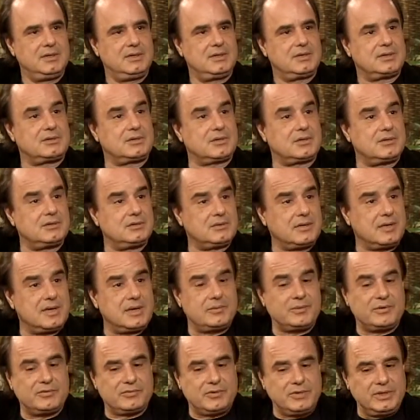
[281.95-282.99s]
certain
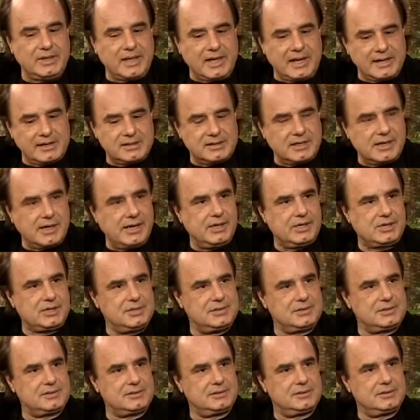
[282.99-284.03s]
type of
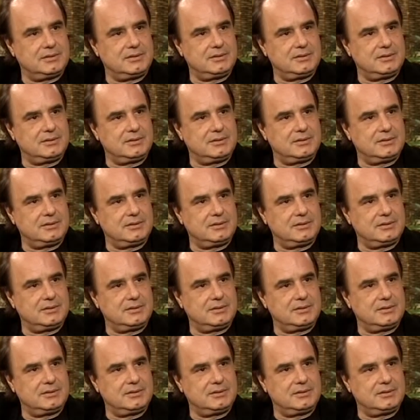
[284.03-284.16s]
relaxations.